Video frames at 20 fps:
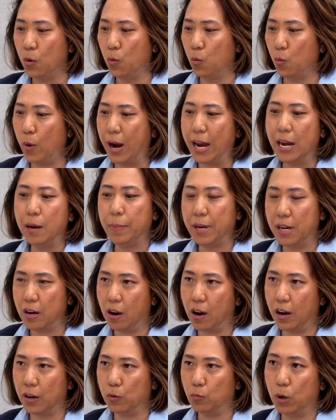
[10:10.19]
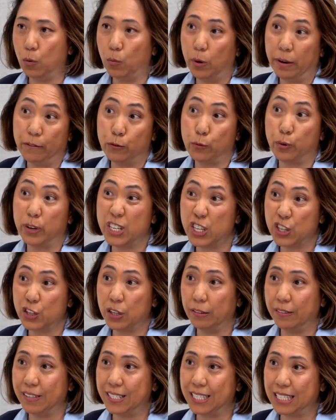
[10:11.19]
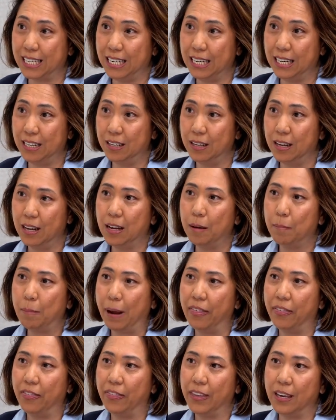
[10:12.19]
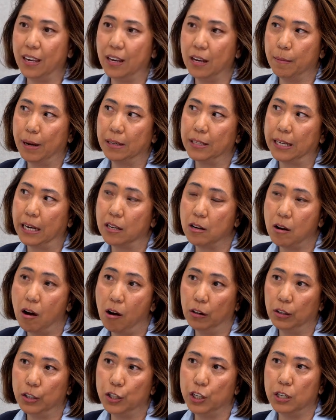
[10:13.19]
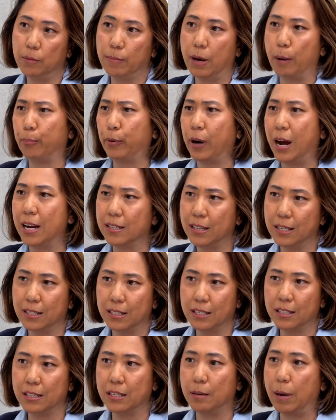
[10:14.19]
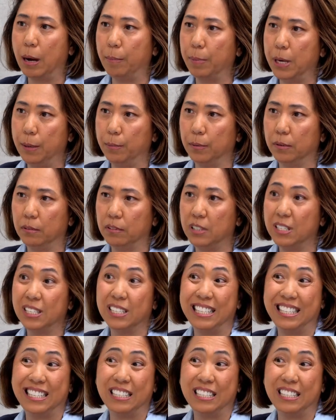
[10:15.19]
way beyond what we've traditionally seen by thinking about technology and about processes and about people just